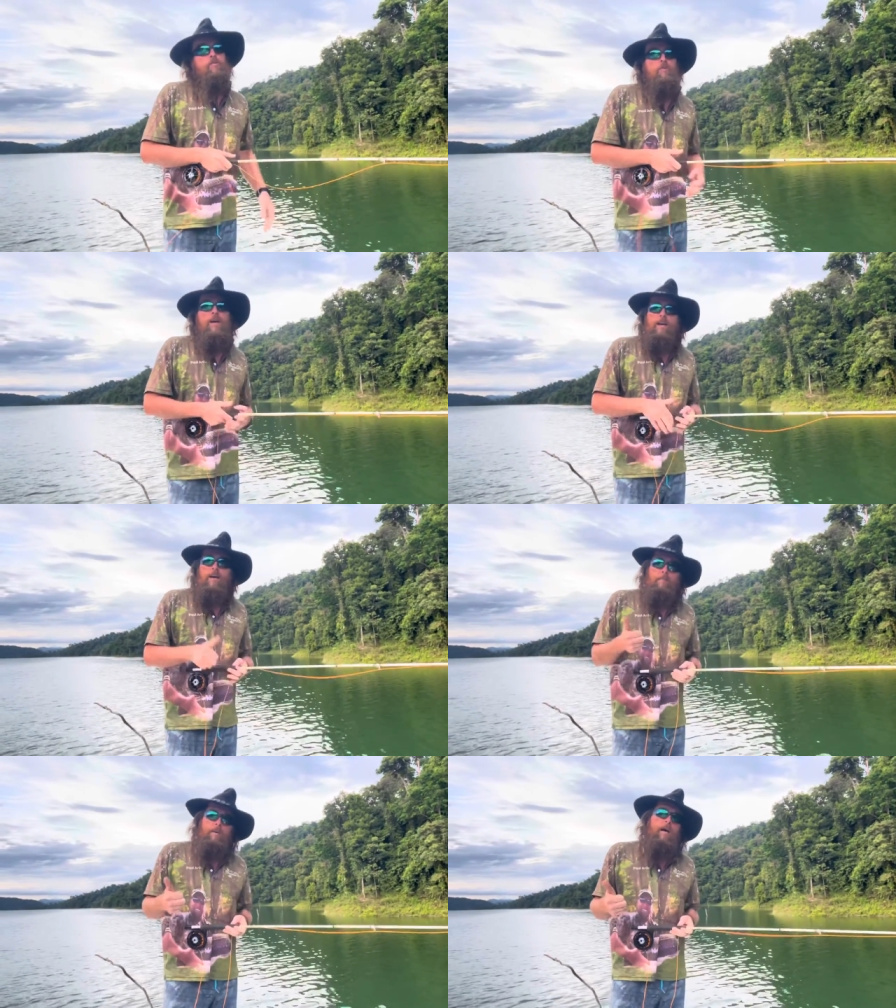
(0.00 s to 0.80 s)
Straight
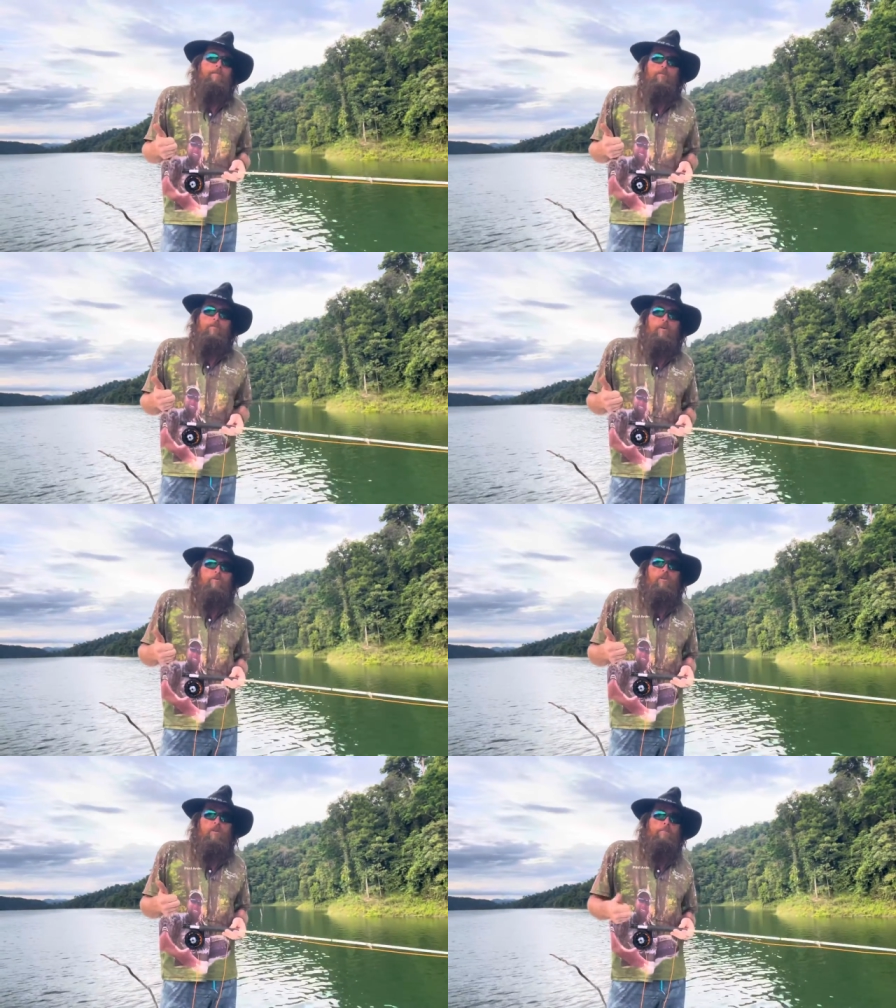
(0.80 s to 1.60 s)
line path for the
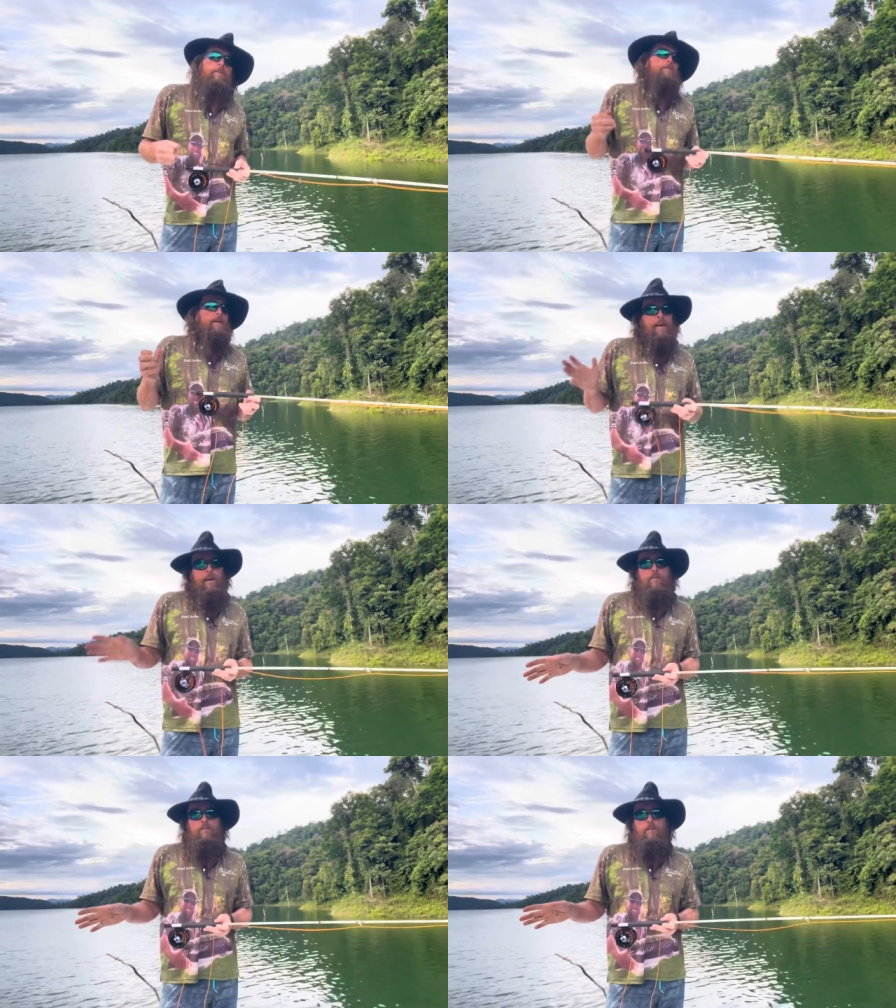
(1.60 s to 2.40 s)
rod tip, action